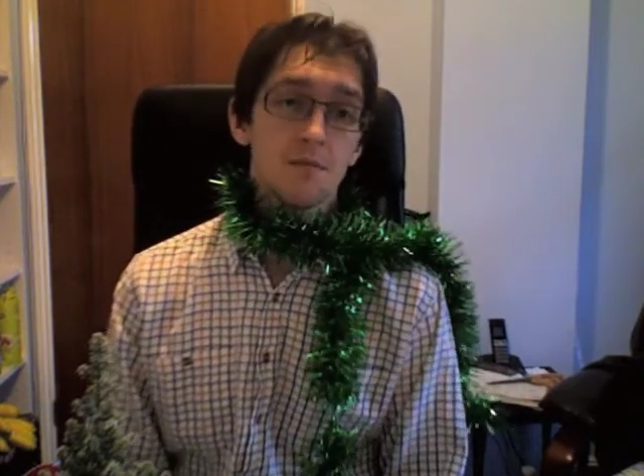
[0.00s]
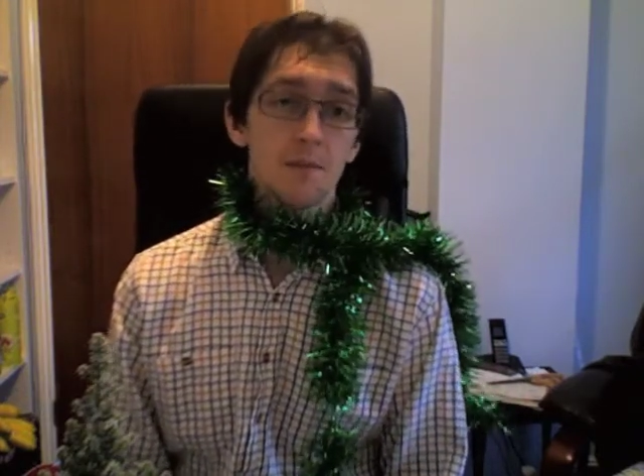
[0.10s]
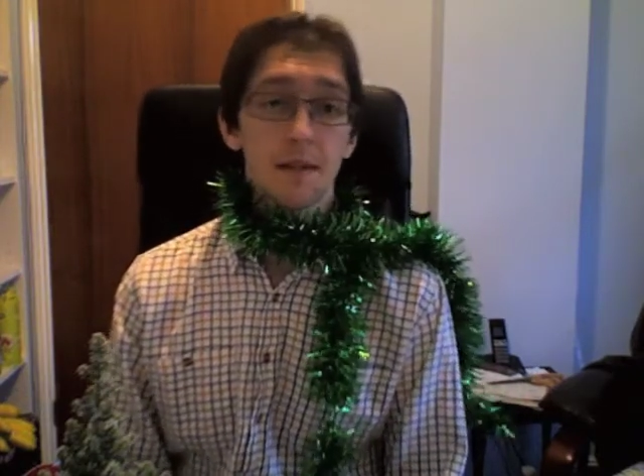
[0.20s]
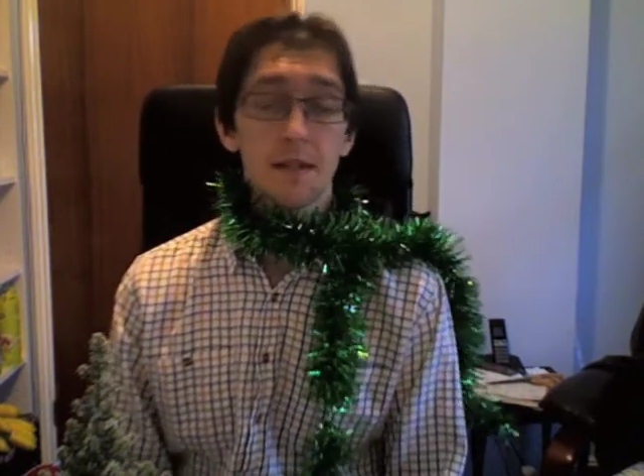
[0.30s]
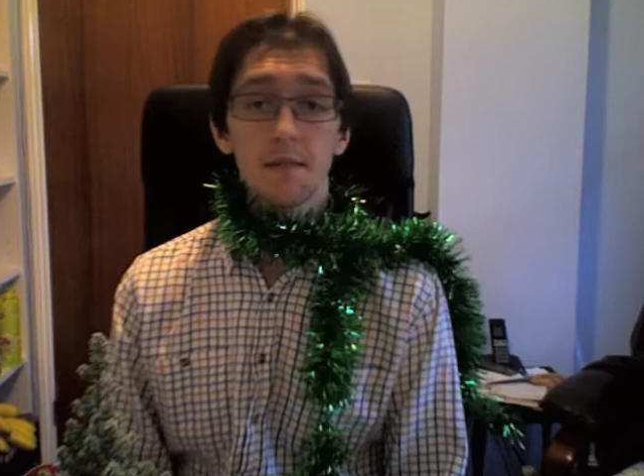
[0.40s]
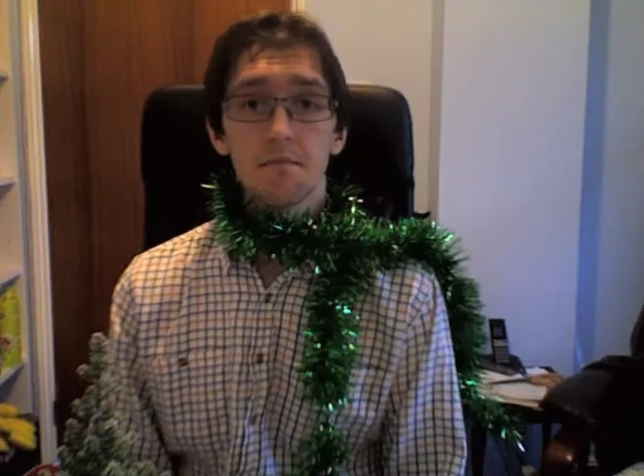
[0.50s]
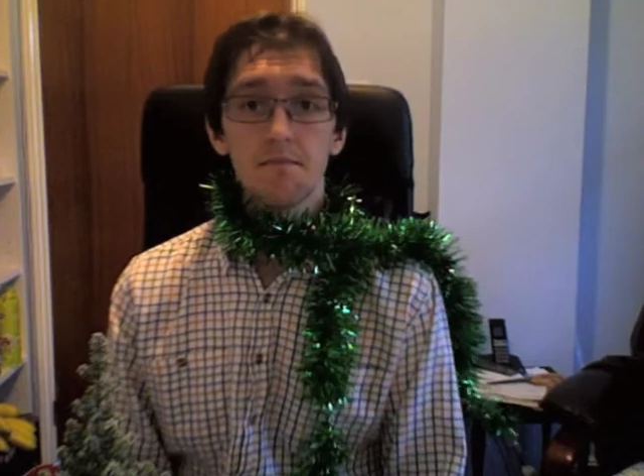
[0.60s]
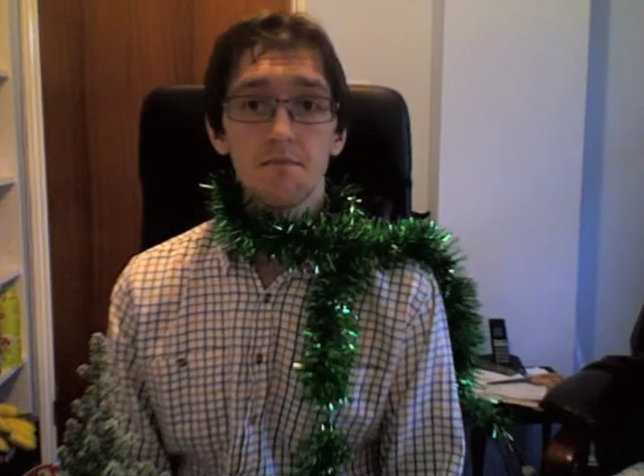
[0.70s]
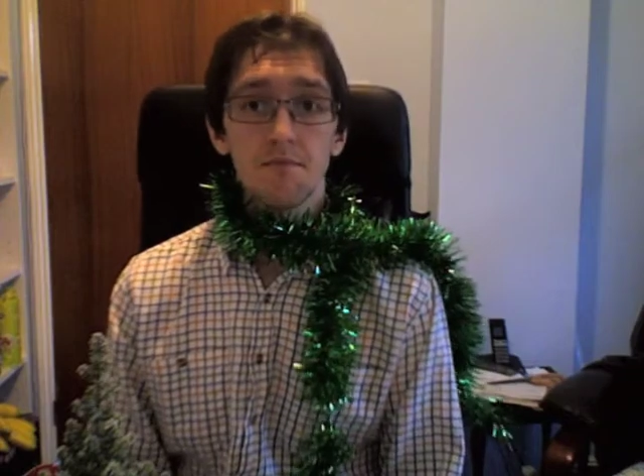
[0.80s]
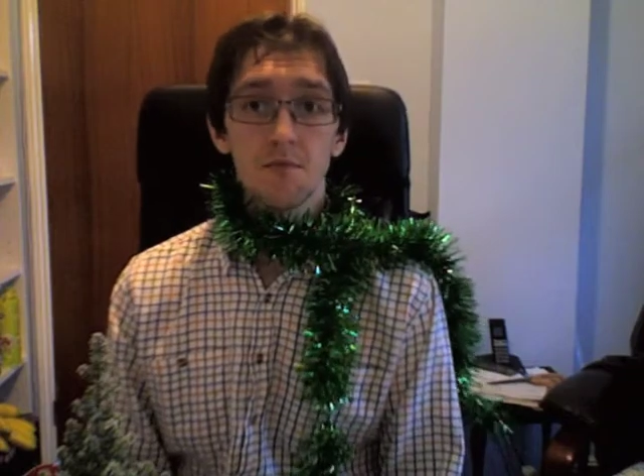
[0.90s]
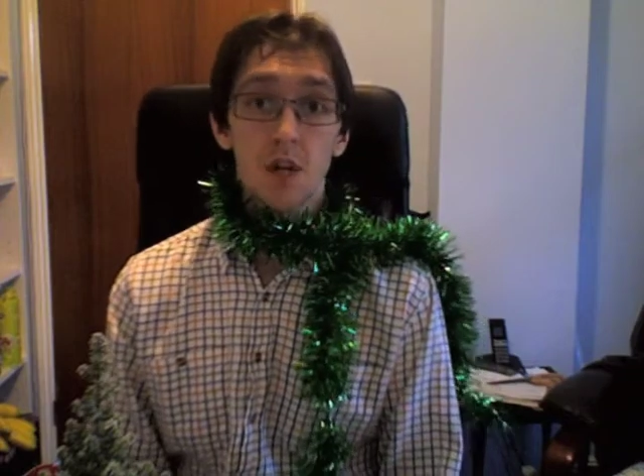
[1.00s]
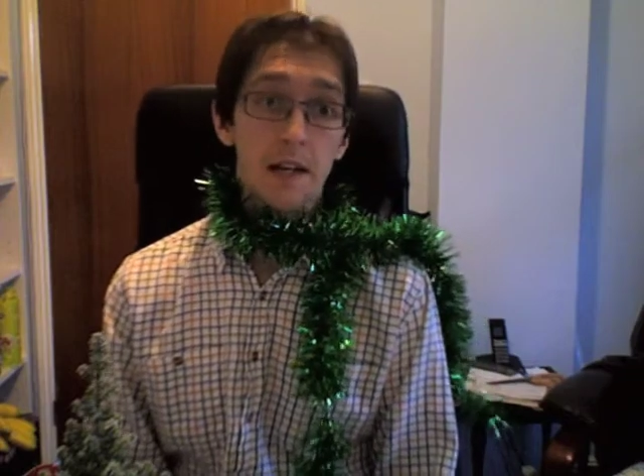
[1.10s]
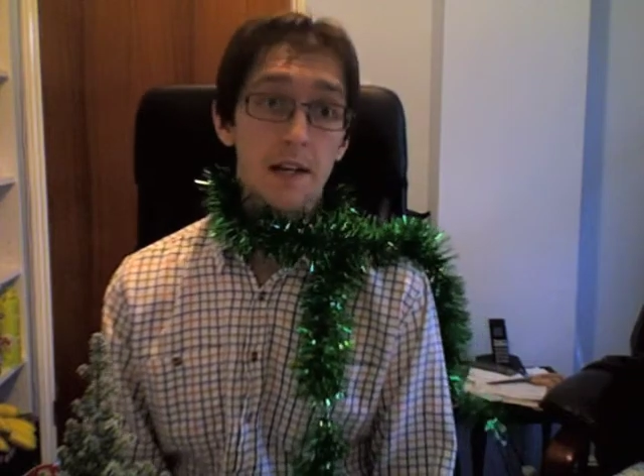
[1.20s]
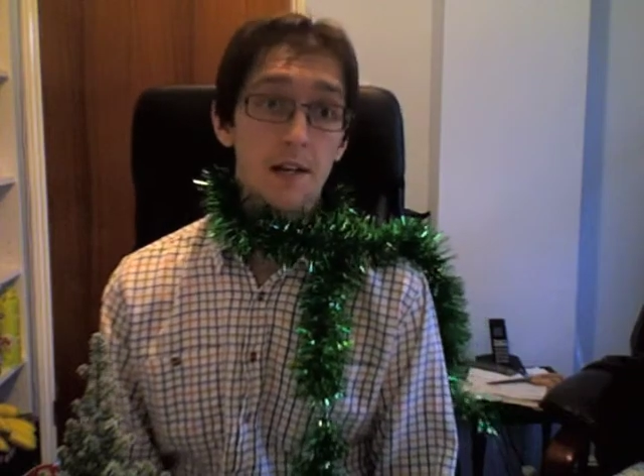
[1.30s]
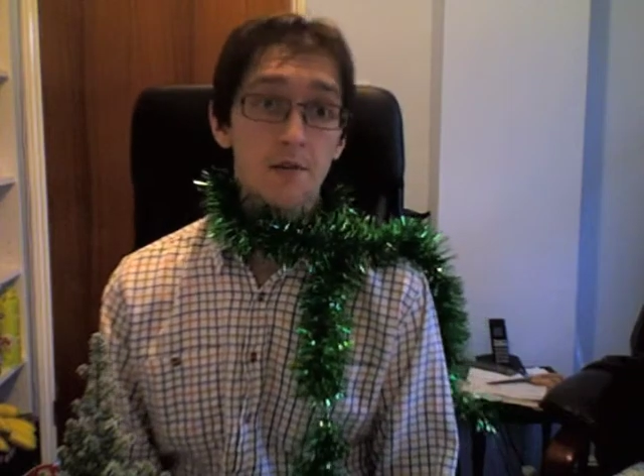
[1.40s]
spend it
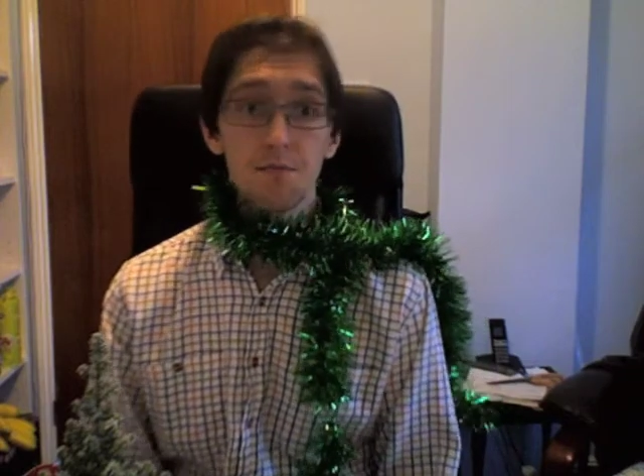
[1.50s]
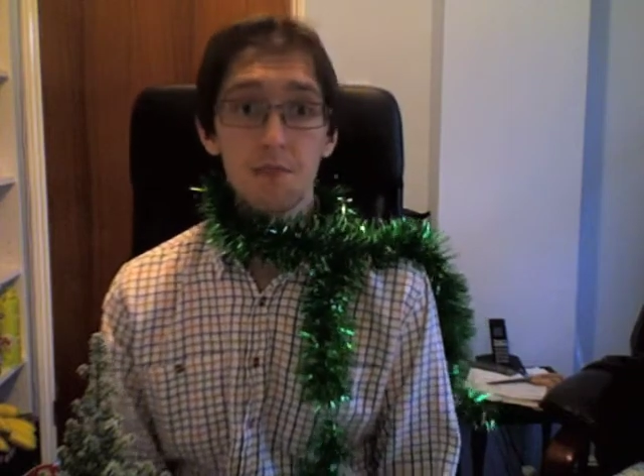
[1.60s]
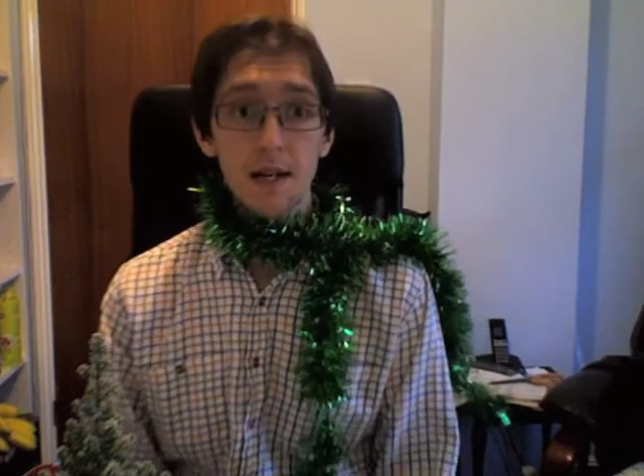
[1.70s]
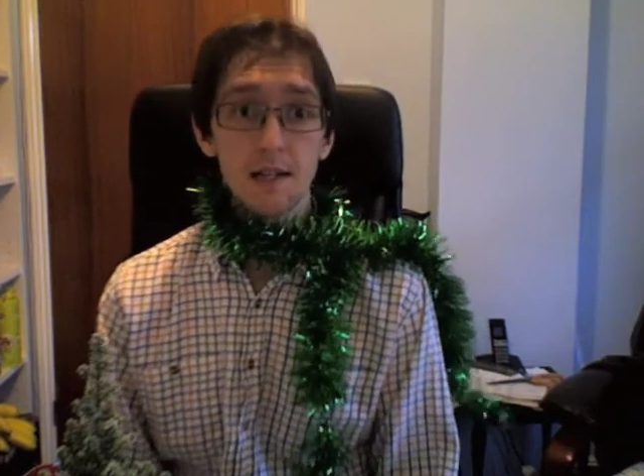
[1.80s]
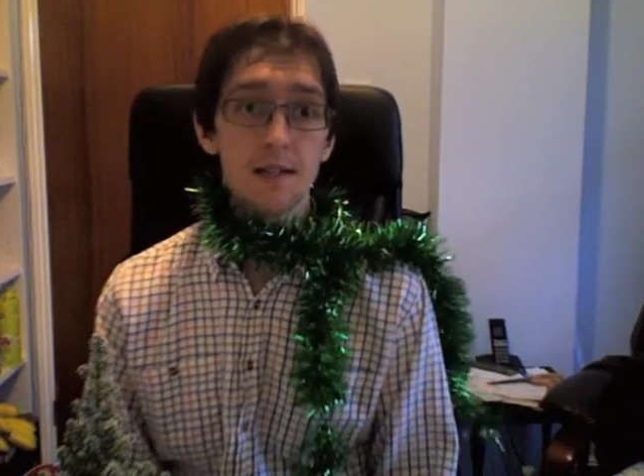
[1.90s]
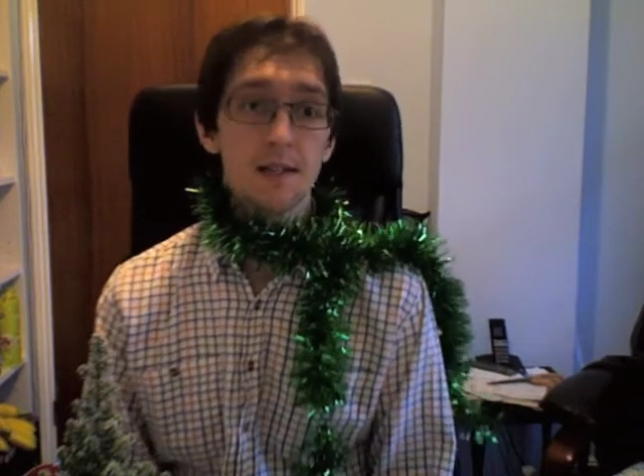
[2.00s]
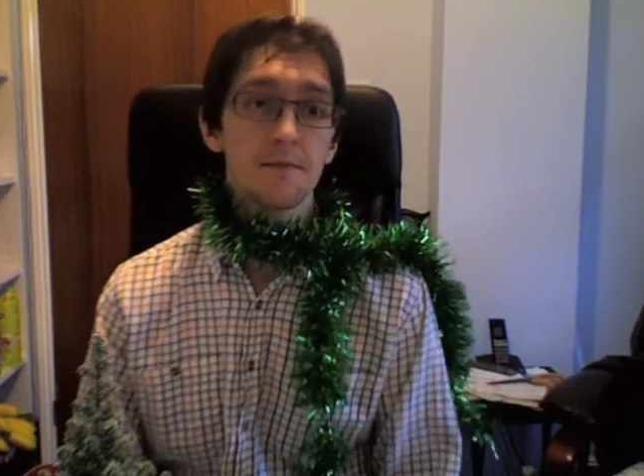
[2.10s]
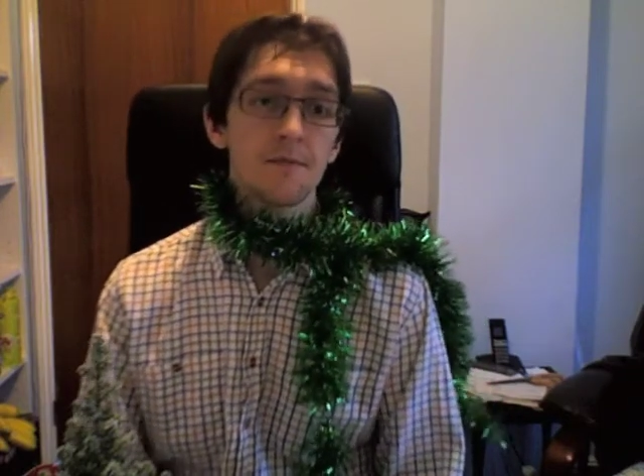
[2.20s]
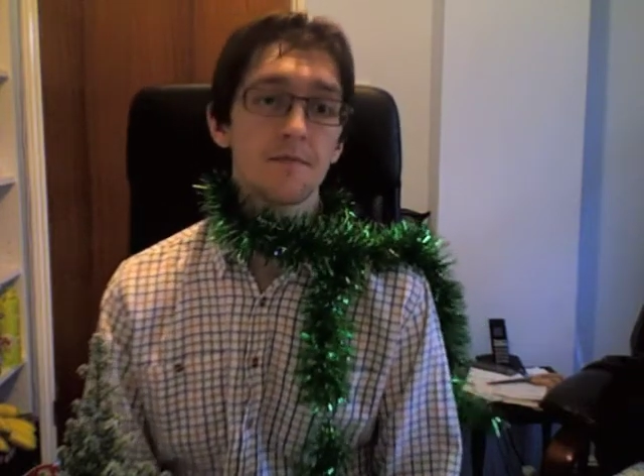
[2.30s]
chilling out, relaxing